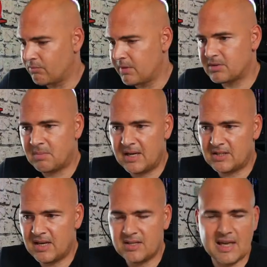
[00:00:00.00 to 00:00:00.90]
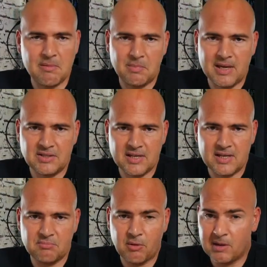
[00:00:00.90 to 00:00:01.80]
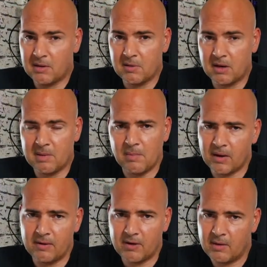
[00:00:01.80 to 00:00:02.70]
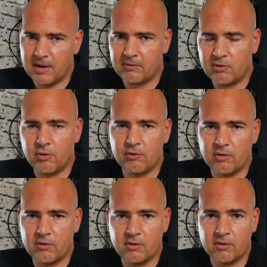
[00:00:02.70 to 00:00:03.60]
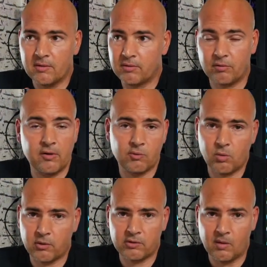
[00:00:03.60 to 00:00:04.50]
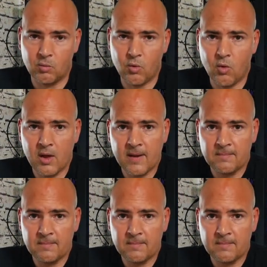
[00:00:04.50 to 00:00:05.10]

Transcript: Most PCs, gaming PCs, probably going to be pulling around about 200 to 300 watts at the wall